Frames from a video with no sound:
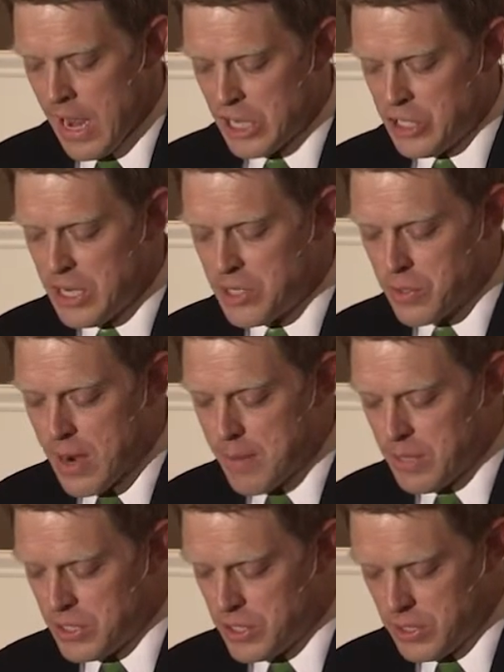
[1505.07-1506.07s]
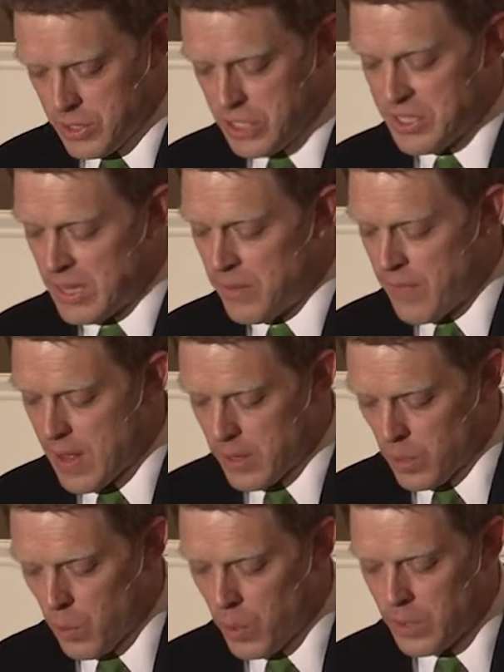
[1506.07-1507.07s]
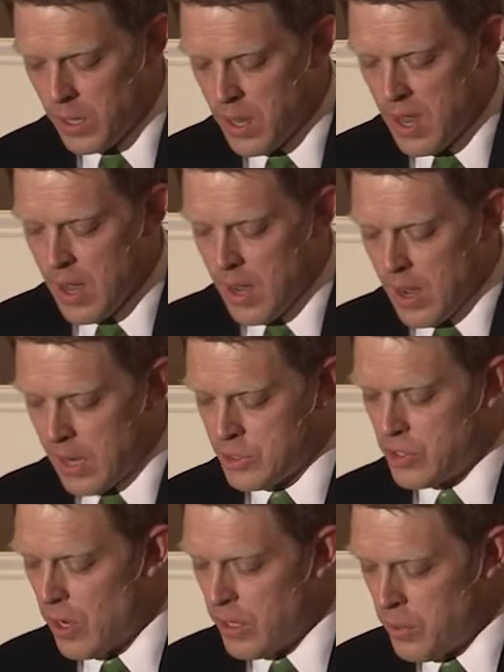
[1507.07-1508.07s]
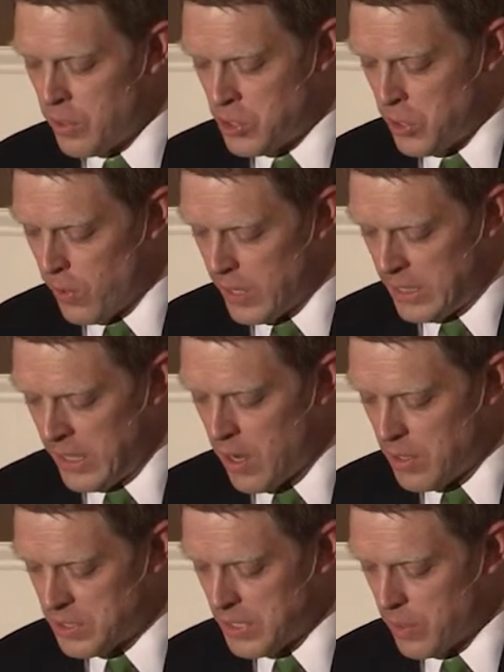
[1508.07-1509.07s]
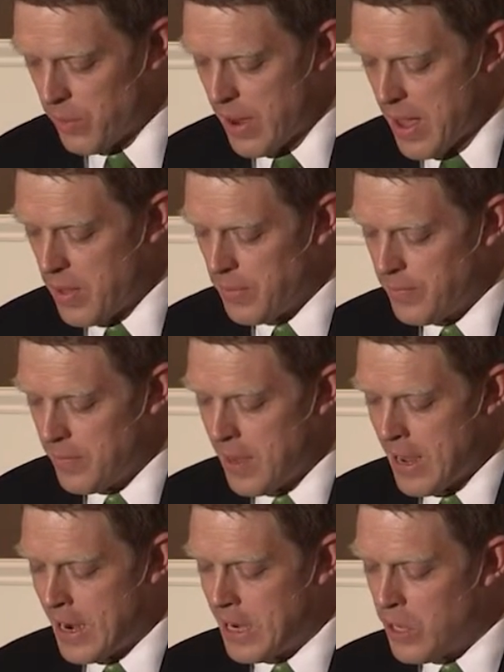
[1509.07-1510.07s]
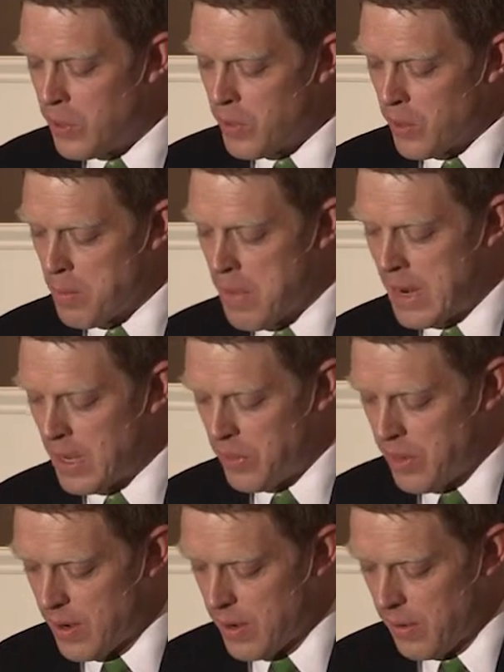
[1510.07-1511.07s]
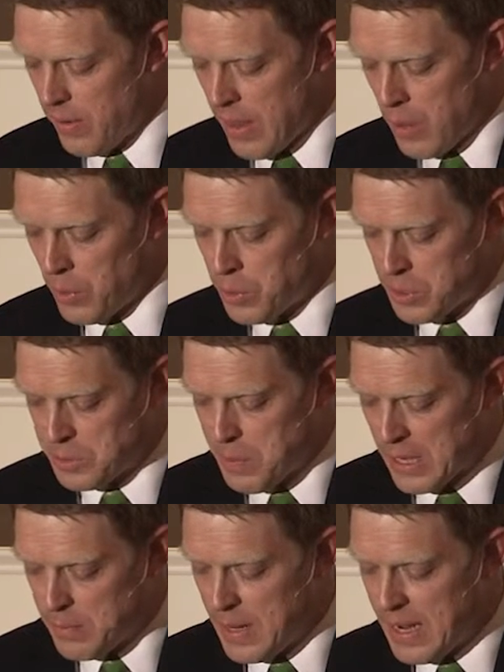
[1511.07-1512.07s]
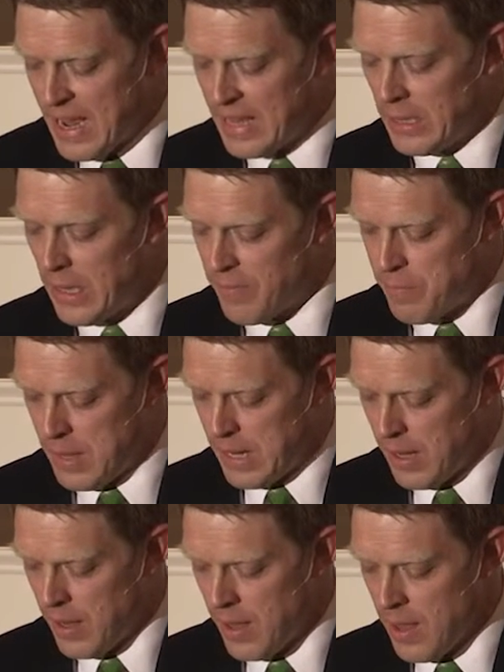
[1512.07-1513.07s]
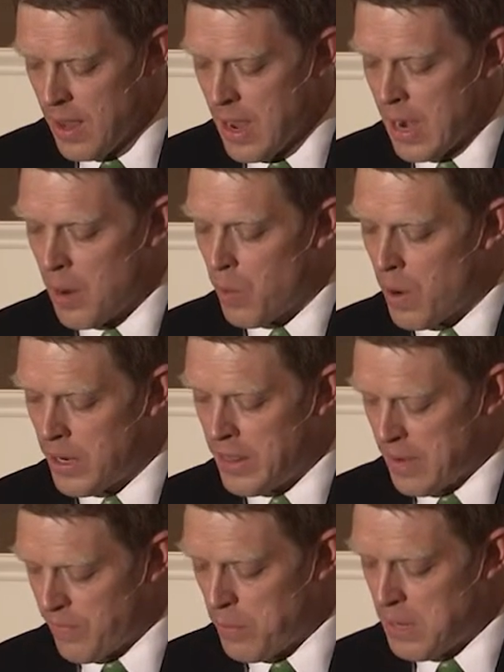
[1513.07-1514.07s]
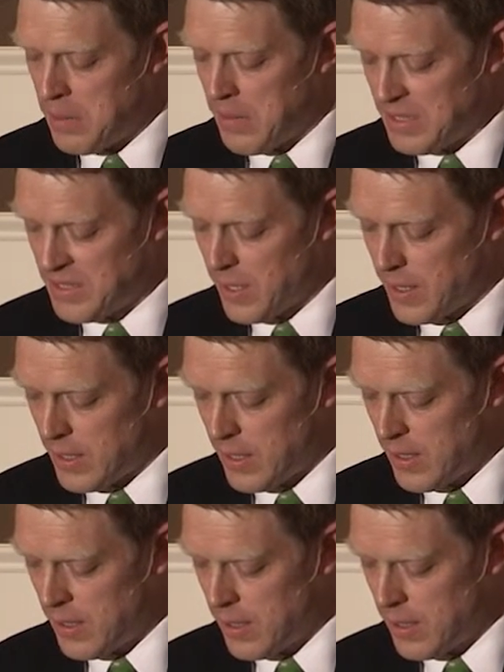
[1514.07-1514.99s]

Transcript: As she described it, she, she said the following quote, I saw you and Joy and the others at Corral, and I knew there were men out there that would respect me and love me, and I wanted that for me and my son.